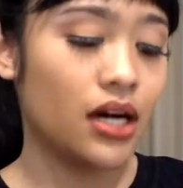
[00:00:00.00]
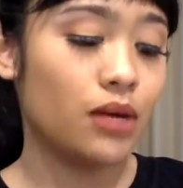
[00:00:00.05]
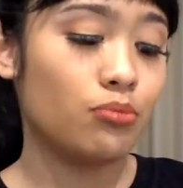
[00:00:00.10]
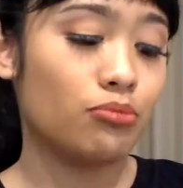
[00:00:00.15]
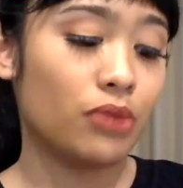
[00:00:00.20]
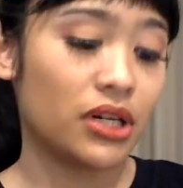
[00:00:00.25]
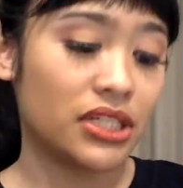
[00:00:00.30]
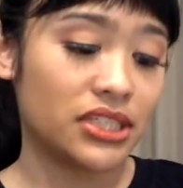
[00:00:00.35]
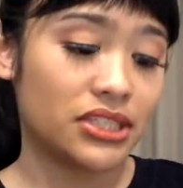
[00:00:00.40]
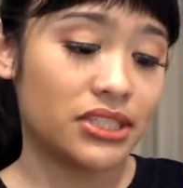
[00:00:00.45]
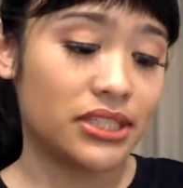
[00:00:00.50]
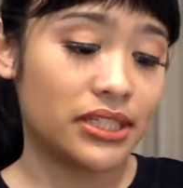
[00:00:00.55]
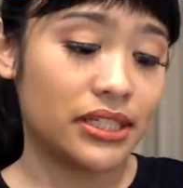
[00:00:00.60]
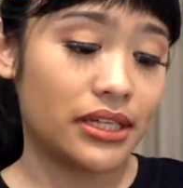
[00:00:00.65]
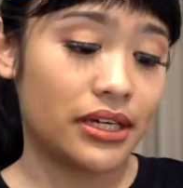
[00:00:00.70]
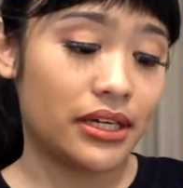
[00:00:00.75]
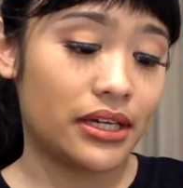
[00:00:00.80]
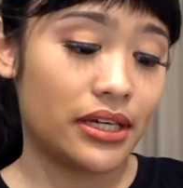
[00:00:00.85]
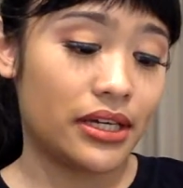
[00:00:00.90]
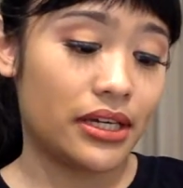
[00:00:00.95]
Modesty
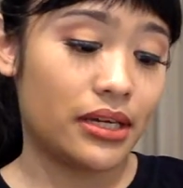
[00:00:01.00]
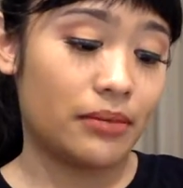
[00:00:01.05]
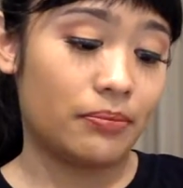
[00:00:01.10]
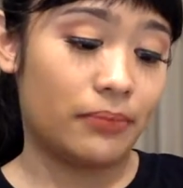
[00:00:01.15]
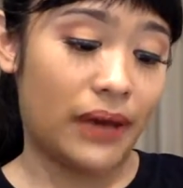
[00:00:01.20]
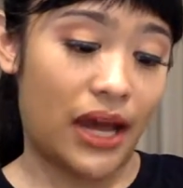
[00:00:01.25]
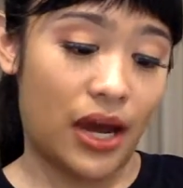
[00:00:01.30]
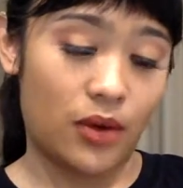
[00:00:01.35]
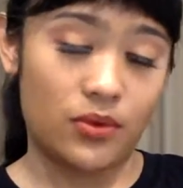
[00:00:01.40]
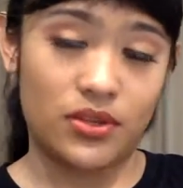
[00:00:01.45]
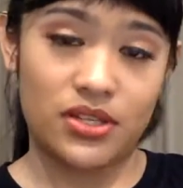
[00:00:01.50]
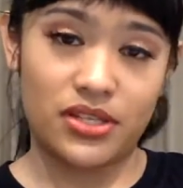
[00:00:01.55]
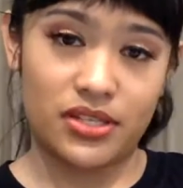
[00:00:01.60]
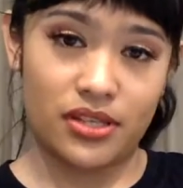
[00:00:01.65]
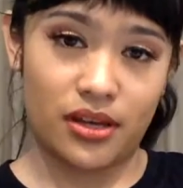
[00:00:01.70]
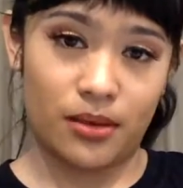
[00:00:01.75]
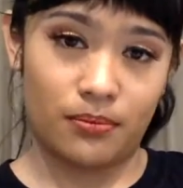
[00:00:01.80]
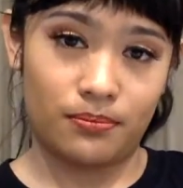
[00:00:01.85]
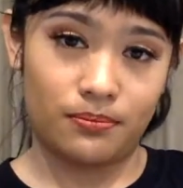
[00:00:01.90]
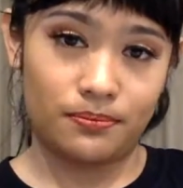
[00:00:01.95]
empowers
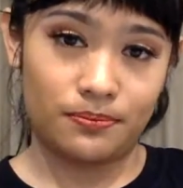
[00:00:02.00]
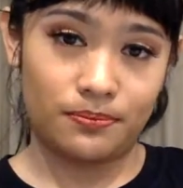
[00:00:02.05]
some.